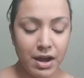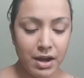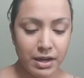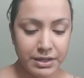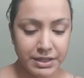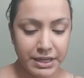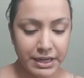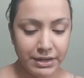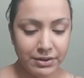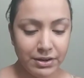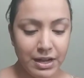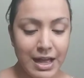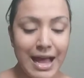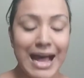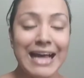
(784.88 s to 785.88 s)
on here.
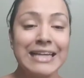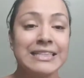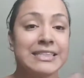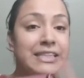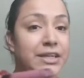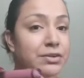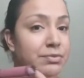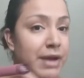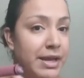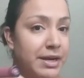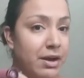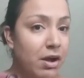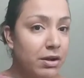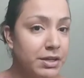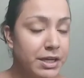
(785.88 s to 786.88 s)
I did write
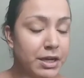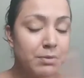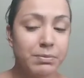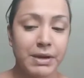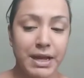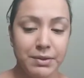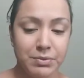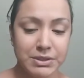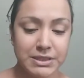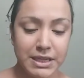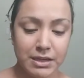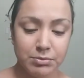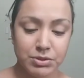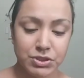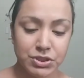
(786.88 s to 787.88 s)
it on here, but I
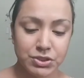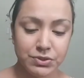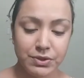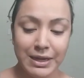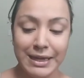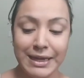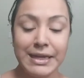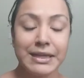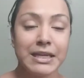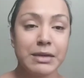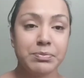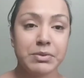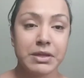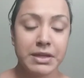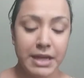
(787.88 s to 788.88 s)
wasn't able to
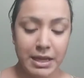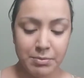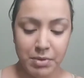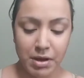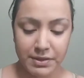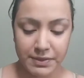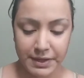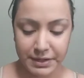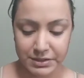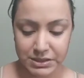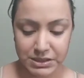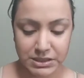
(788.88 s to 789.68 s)
keep the name on there.